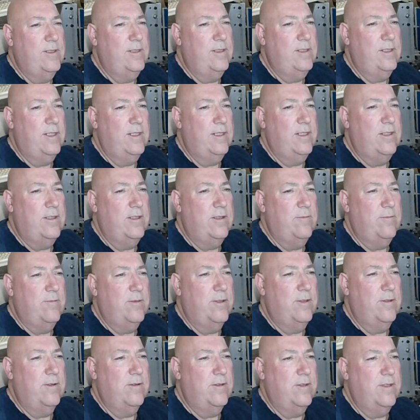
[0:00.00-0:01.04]
yeah, engine
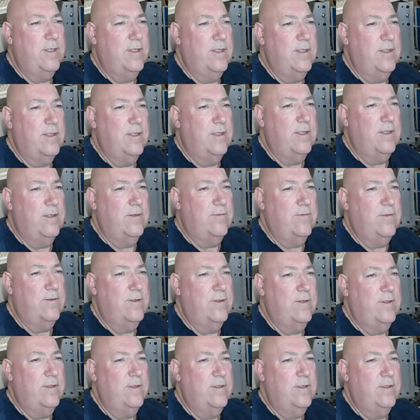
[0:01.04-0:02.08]
process, so that's
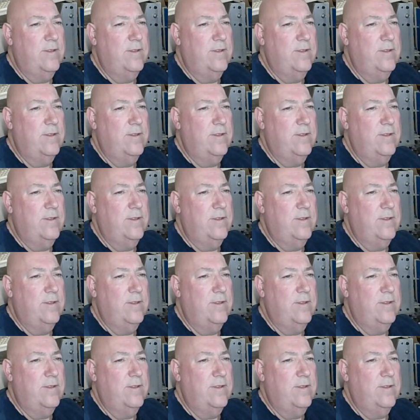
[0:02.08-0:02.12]
fine.